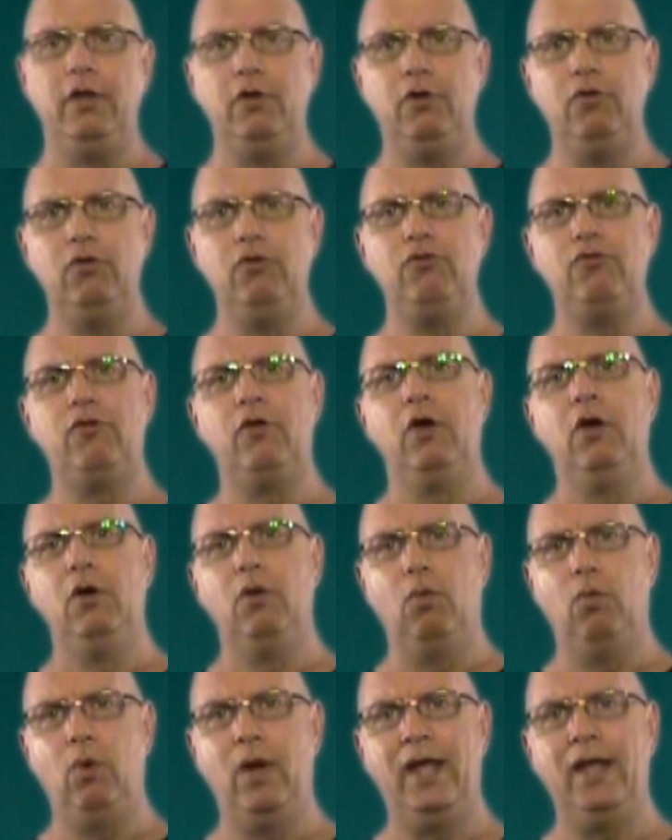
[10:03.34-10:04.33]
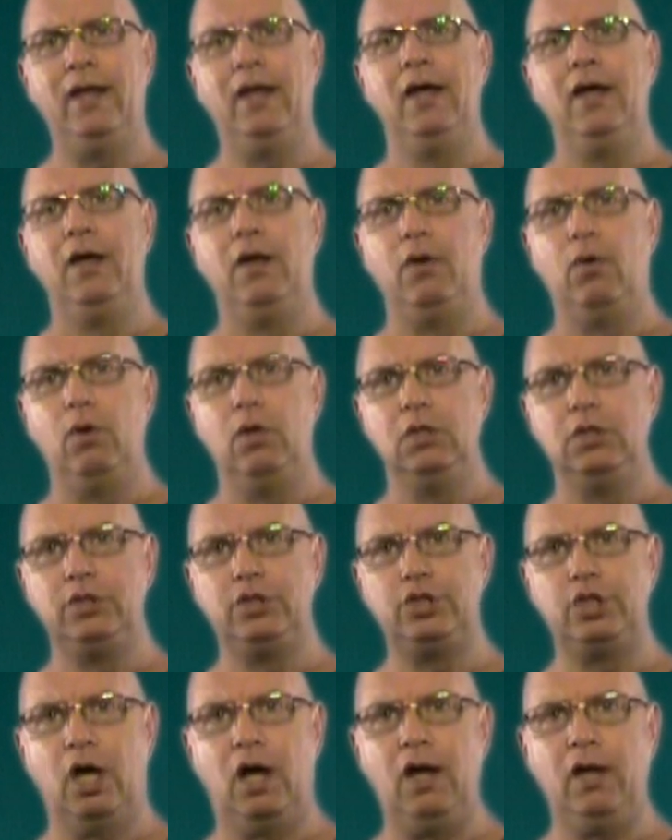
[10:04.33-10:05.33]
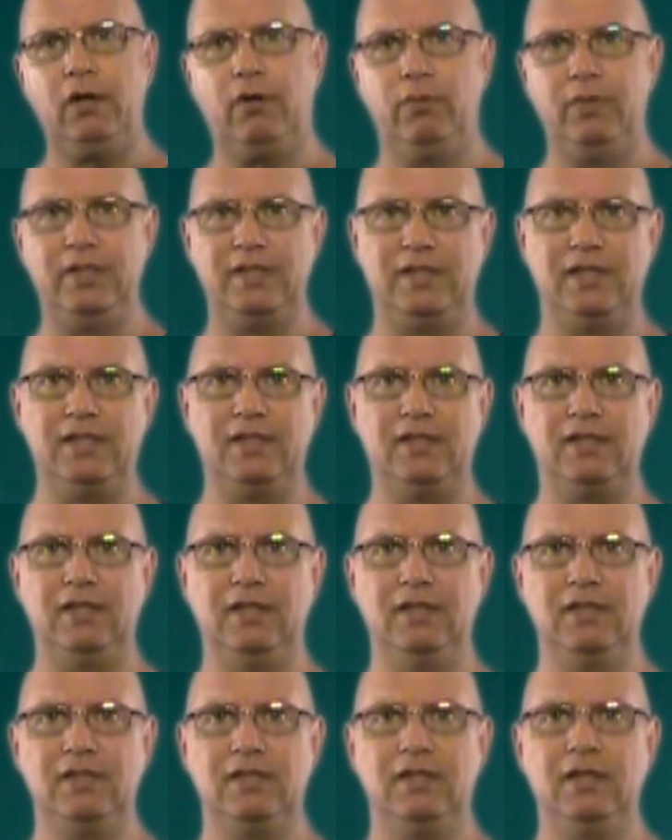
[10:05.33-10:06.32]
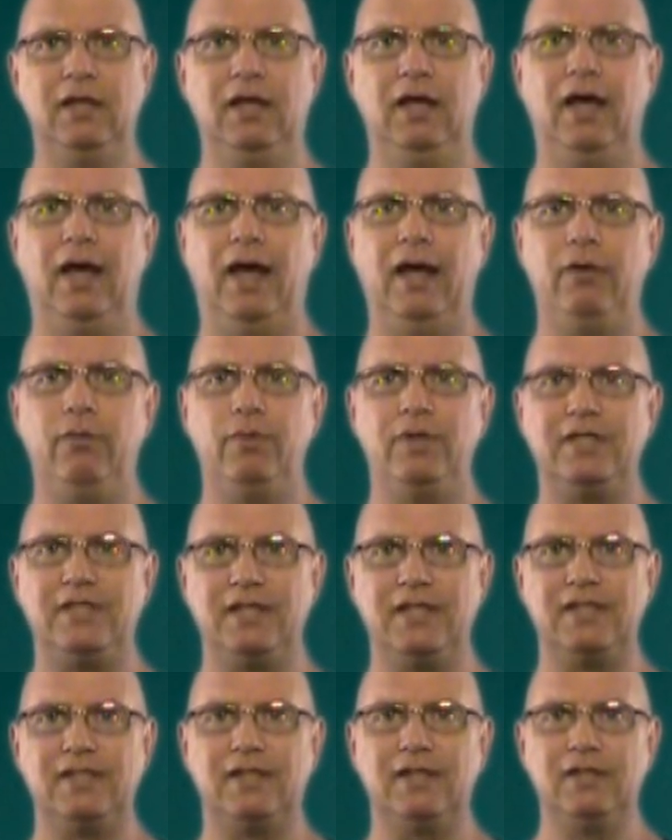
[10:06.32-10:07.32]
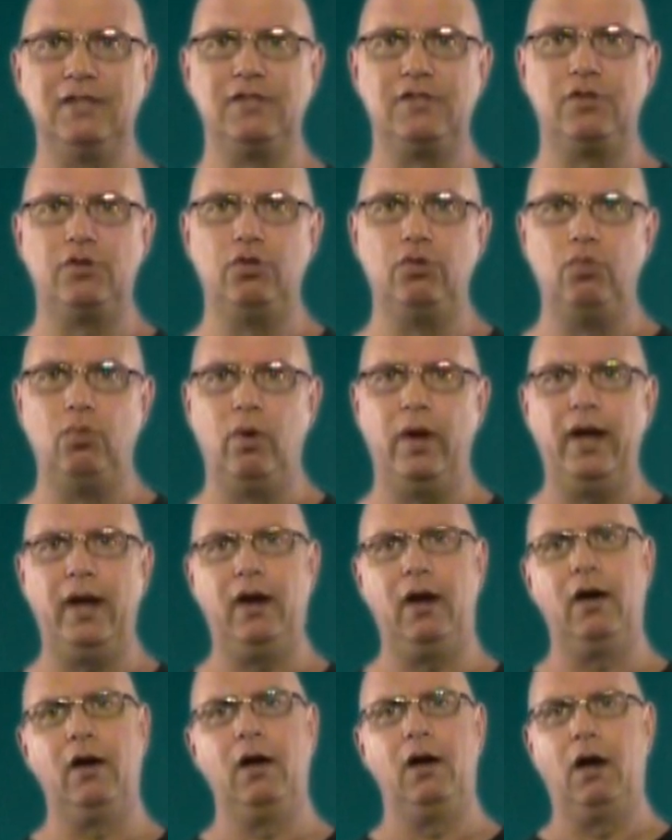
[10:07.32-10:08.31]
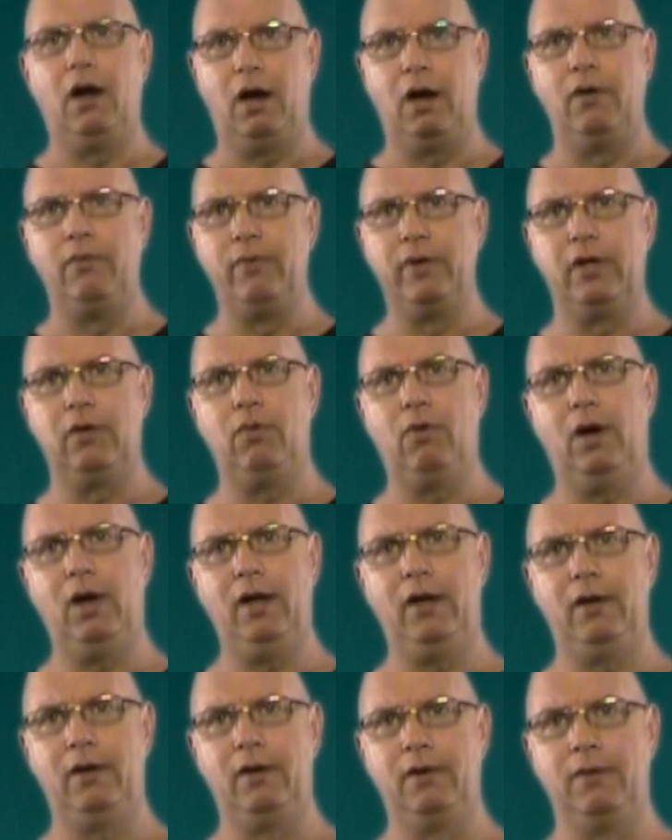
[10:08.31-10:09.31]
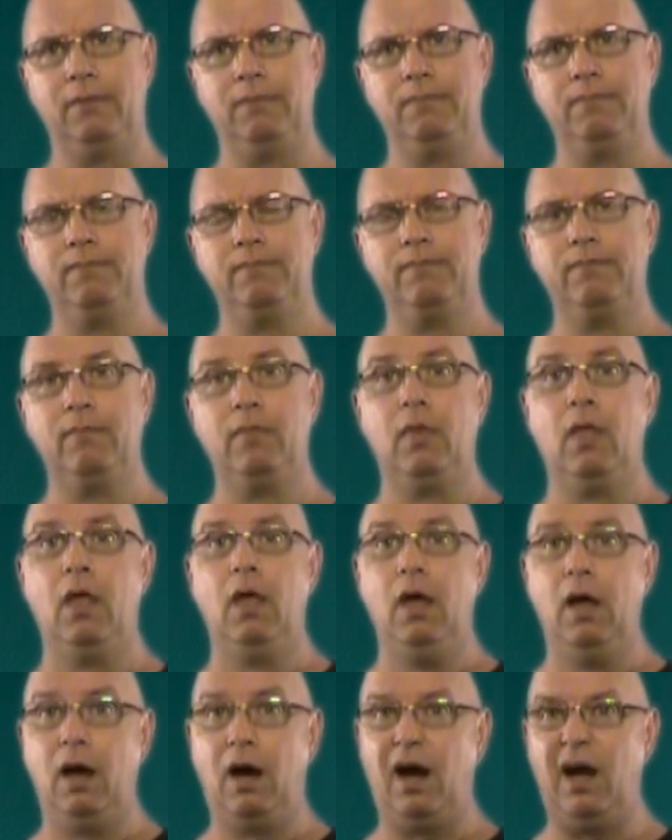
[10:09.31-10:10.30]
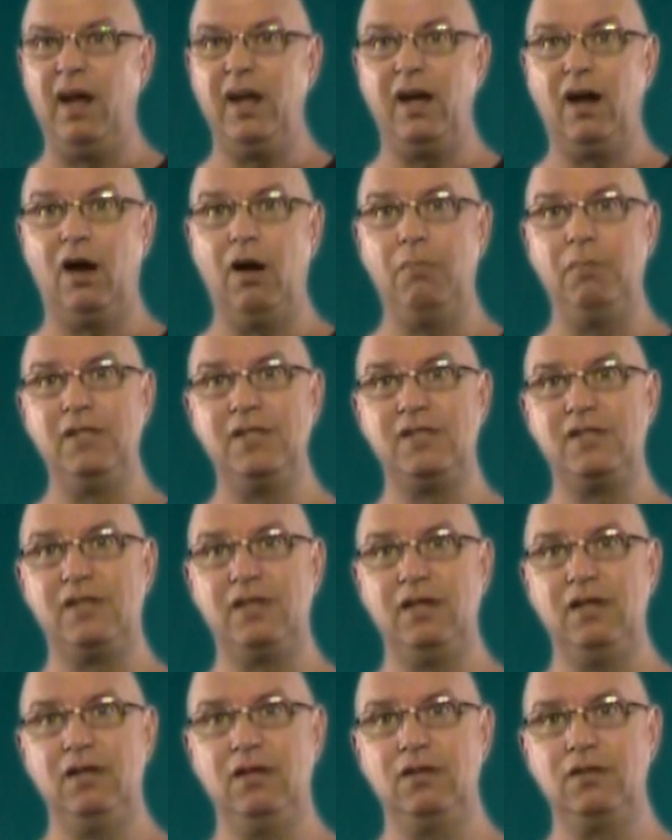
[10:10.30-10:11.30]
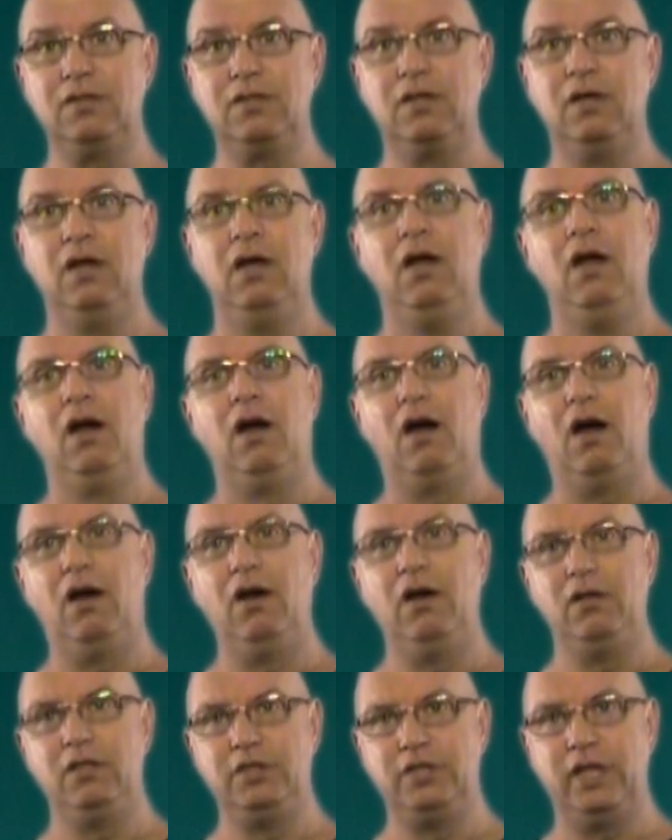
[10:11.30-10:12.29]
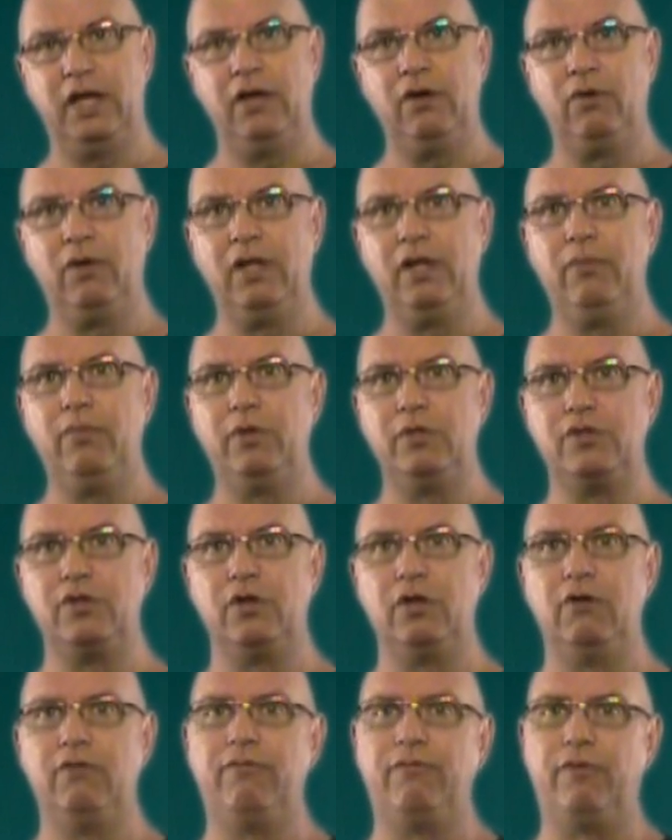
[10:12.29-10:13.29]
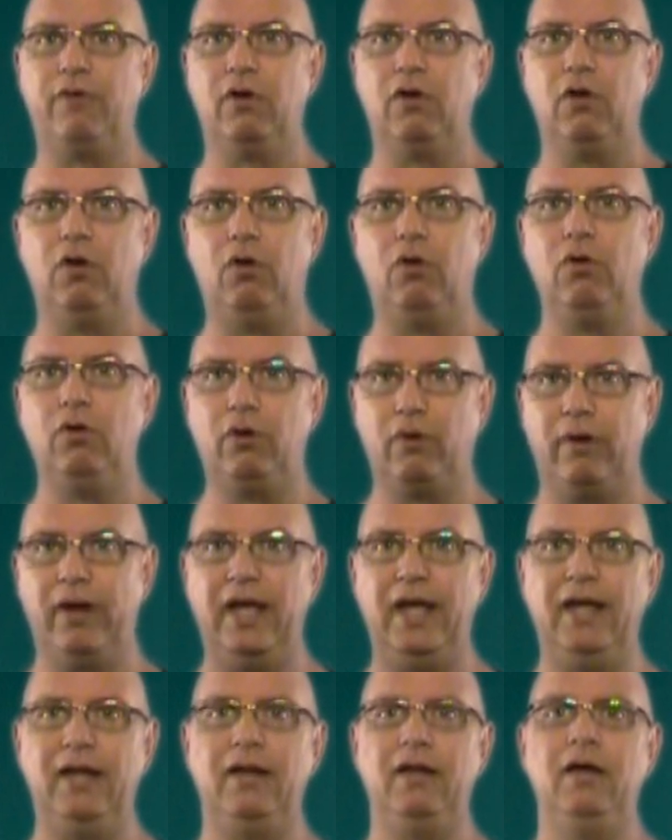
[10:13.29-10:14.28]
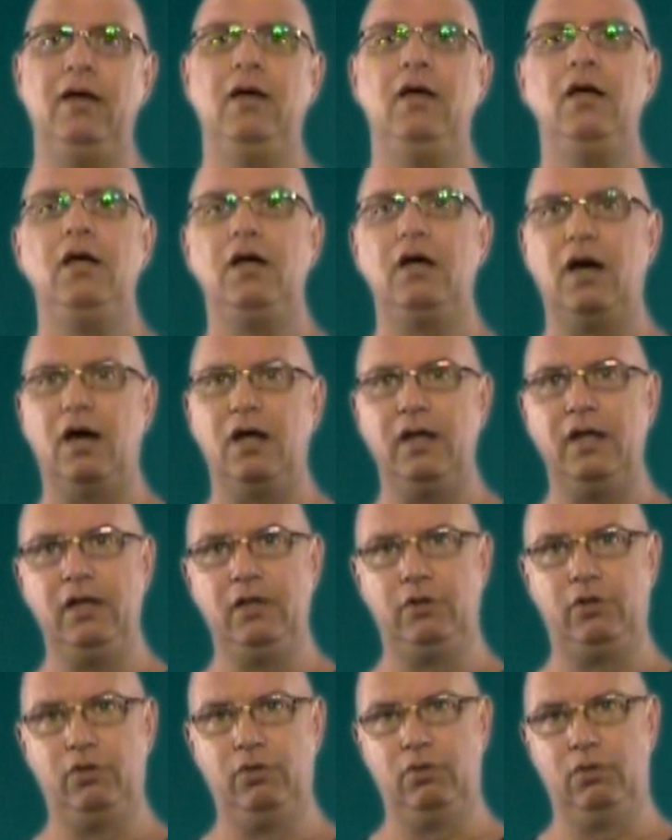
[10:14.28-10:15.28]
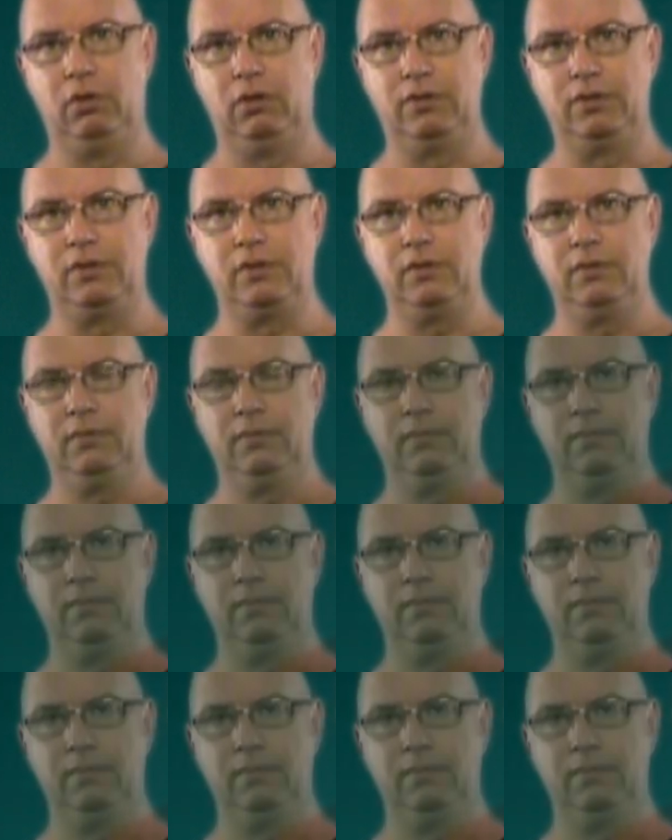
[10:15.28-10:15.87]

used when shock resistance and resistance to wear are required. High carbon steels are generally reserved for low grade cutting tools.